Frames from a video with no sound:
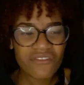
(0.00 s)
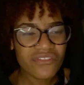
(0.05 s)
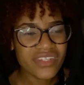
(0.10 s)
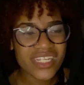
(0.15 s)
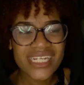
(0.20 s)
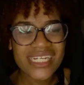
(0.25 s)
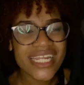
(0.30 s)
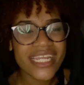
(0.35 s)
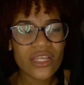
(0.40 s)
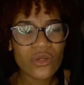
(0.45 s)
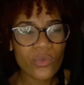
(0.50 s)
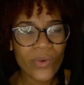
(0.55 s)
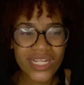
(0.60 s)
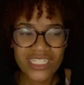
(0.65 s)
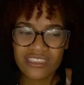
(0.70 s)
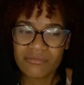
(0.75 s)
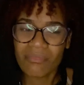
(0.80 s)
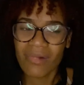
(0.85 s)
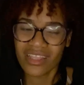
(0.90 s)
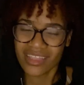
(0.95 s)
delinquent
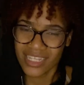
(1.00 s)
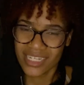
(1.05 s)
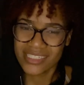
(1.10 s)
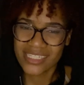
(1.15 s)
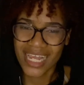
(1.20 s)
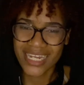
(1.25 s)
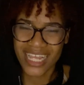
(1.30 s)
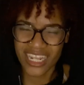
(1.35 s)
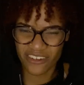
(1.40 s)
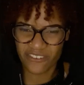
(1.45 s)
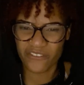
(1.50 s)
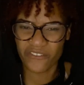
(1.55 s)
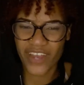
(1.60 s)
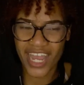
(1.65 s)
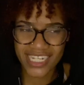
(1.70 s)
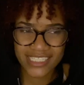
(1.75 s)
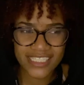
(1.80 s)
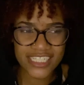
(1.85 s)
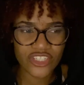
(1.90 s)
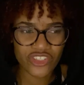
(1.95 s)
mothers and
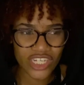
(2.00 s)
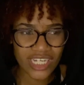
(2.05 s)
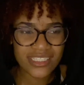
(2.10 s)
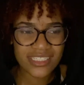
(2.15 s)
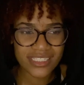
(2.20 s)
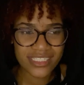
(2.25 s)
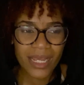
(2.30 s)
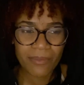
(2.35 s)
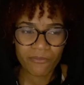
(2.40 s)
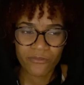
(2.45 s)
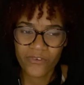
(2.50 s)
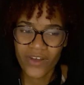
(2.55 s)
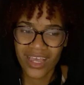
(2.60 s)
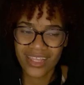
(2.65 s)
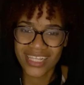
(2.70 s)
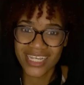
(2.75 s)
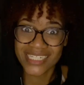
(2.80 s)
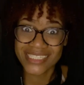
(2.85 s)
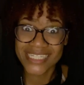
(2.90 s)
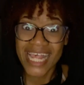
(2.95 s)
advantageous
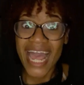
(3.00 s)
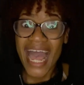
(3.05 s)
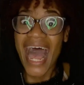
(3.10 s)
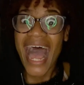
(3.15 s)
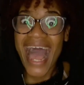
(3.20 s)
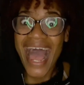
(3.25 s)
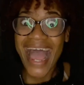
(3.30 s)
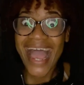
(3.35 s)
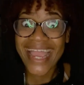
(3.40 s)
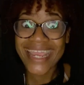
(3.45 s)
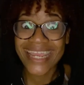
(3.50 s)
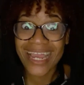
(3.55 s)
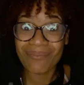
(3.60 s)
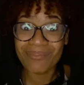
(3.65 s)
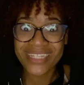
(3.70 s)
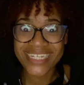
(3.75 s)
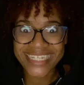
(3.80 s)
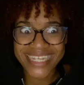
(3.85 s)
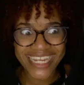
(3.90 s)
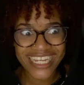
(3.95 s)
stepfathers. I am the
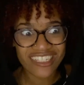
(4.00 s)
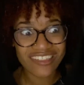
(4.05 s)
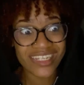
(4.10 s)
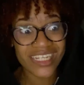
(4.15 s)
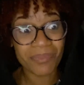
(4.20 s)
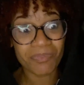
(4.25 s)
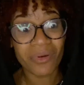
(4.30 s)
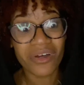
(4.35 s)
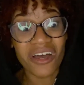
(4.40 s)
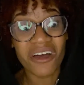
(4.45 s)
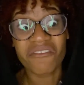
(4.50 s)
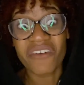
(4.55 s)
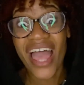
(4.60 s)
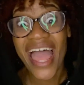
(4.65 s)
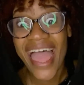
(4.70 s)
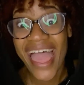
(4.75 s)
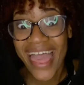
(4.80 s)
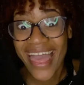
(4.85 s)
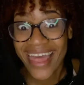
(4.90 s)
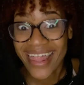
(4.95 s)
gatekeeper of
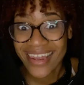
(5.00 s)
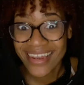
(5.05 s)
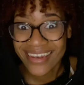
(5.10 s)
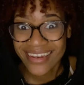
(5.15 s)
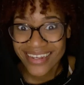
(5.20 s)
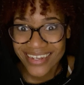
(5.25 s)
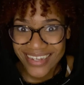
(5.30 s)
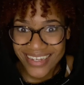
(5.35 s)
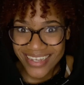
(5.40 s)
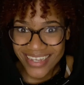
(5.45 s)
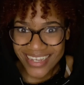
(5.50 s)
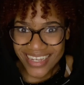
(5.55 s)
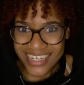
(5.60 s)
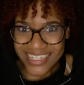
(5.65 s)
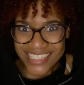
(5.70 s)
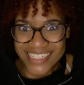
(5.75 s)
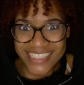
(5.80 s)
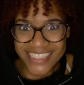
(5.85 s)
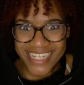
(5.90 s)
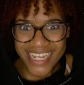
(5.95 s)
hell,
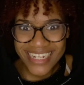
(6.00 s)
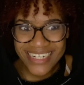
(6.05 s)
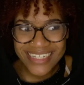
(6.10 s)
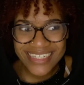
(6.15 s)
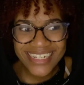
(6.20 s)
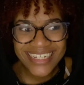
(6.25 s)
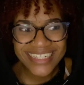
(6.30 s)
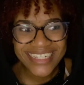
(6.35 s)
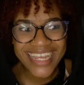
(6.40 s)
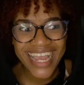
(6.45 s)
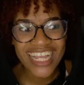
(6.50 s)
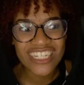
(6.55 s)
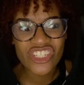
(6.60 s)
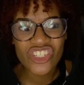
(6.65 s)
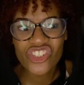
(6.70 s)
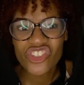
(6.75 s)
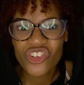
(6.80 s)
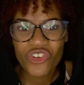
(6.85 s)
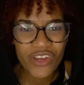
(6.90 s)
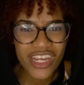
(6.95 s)
skilled in
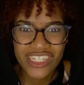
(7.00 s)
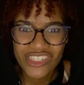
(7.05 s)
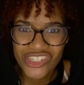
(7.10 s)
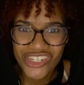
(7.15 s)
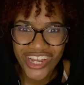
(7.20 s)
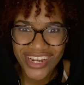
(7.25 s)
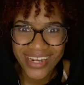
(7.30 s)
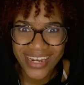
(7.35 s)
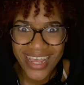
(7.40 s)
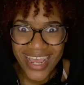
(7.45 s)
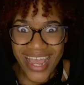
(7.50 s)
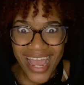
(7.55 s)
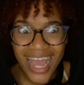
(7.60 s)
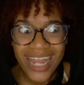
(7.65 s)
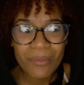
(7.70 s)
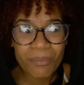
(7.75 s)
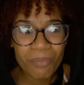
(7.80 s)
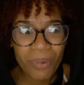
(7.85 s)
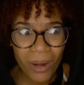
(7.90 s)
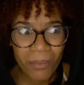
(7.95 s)
castration
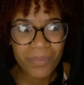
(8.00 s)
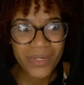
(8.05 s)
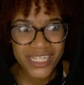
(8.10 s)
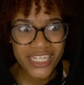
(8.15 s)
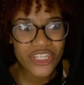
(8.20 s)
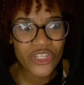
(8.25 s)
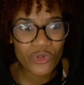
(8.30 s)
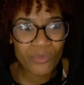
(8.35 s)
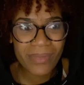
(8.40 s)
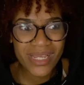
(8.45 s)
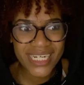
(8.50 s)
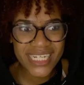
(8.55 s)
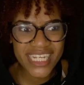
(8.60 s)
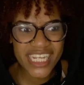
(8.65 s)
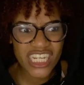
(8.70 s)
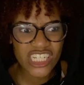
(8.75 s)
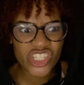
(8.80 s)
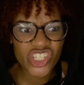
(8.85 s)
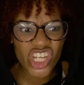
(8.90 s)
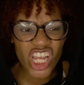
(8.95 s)
and public
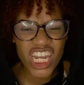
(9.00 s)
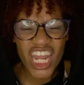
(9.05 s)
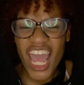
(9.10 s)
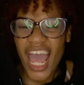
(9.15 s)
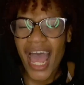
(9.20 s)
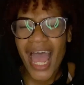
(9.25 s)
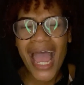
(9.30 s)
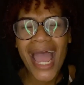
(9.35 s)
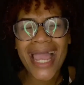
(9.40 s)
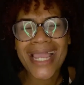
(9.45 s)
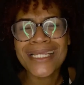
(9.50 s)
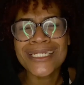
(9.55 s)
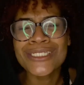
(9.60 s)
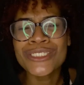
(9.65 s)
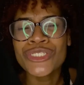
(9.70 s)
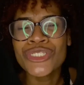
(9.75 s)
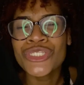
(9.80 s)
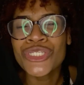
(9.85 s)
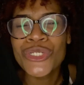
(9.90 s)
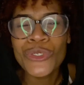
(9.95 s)
humiliation. I
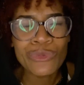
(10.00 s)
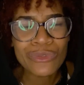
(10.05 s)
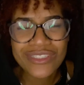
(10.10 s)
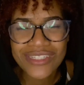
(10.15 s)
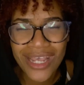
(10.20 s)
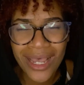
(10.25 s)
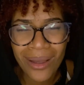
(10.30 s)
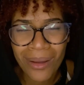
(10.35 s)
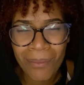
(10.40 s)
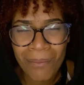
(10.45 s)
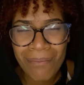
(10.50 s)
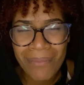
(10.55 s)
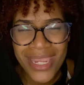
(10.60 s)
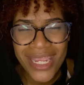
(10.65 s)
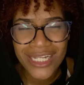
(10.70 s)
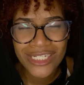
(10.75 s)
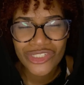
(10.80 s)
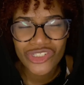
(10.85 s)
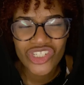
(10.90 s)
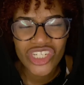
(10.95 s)
neuter
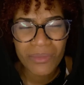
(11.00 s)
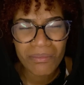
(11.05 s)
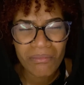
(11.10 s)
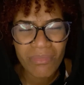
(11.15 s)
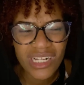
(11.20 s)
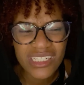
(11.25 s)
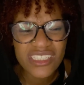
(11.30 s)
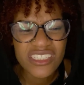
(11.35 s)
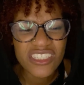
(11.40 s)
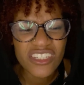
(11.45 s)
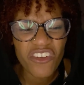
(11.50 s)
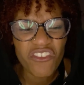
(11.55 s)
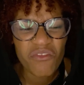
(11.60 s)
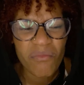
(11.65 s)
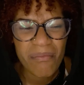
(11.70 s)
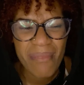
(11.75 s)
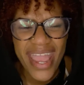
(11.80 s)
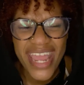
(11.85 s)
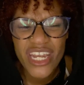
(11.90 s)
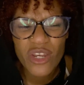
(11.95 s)
mangy mutts of
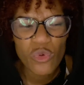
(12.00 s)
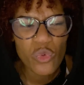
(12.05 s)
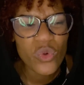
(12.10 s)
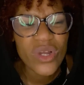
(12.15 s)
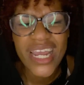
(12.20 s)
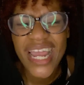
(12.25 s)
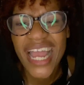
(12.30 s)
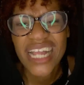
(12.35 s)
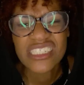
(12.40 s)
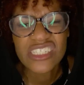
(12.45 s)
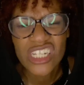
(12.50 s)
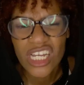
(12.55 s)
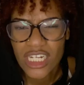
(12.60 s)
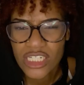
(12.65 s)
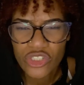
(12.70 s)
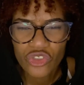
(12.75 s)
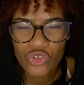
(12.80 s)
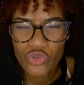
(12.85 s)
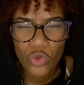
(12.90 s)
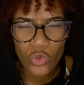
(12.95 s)
men who can't
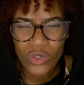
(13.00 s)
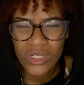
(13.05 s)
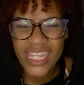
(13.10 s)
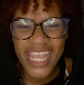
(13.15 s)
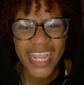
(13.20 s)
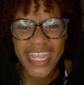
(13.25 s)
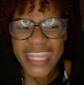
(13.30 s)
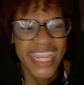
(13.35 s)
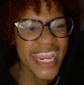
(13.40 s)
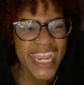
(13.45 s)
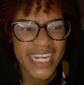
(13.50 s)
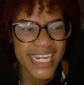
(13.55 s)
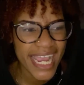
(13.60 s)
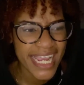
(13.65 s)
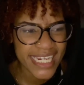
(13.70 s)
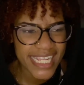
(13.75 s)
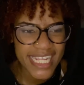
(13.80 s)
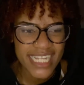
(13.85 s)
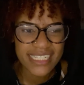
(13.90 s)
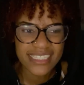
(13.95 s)
control their canine
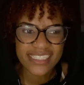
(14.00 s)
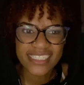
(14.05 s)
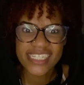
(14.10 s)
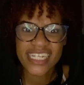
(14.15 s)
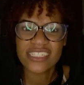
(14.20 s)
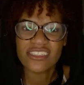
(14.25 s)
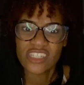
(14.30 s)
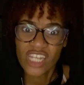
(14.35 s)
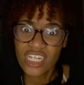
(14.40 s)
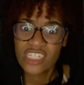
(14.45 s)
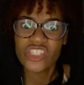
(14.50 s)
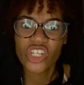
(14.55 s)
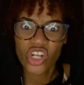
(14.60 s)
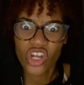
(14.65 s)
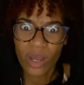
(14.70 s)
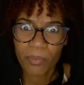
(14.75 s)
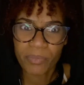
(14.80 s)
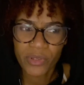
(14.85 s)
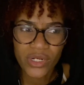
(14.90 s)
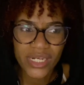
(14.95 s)
instinct to
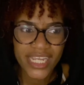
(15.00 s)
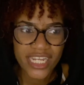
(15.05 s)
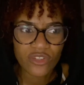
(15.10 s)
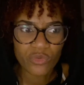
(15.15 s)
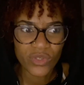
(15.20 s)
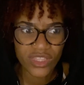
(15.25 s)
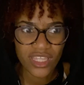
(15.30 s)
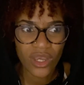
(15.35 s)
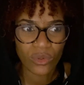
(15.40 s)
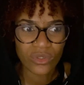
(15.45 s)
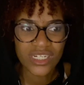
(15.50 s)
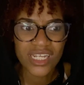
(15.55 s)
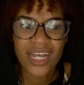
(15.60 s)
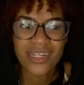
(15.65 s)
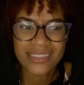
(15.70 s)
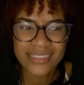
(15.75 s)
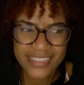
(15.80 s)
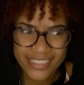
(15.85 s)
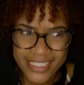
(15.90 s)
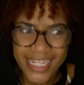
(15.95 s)
copulate without
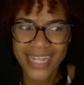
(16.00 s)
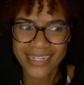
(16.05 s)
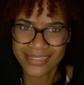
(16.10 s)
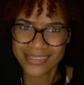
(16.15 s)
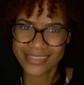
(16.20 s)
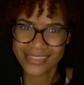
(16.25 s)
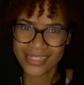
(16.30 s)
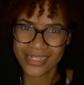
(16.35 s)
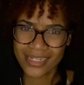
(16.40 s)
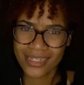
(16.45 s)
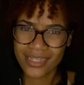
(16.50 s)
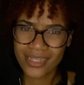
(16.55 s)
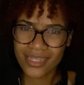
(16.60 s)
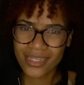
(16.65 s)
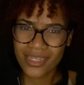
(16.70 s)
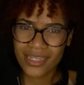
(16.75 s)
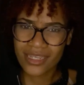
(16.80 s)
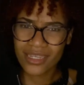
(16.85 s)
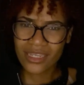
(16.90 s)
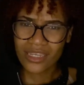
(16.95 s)
consent.
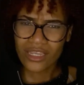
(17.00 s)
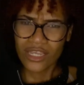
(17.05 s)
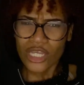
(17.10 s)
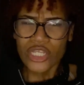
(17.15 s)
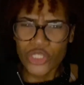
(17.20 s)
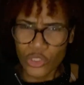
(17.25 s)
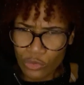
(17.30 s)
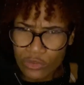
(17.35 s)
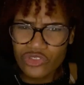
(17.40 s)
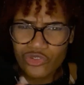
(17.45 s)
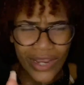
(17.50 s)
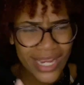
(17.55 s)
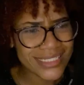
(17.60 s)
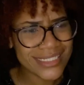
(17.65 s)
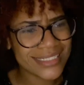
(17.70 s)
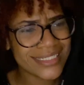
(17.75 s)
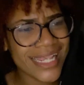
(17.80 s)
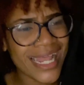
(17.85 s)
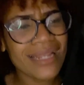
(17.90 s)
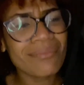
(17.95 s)
You try to
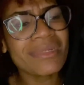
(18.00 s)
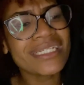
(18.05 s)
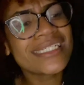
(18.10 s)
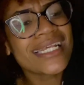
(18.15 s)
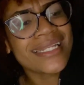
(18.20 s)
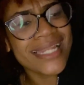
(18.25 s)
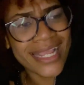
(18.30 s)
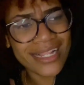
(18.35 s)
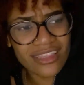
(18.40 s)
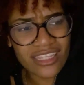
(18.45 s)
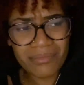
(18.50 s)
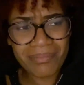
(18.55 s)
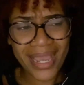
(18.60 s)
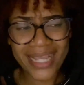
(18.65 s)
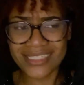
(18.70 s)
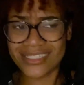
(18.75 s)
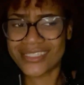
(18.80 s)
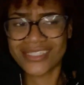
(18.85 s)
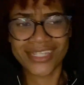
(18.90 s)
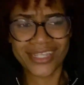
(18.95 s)
tell me to lengthen my
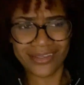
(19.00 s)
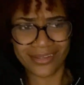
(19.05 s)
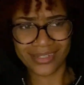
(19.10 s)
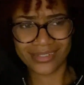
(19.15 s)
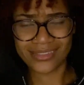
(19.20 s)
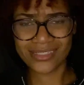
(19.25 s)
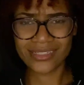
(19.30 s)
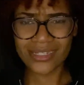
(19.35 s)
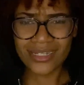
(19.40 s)
skirt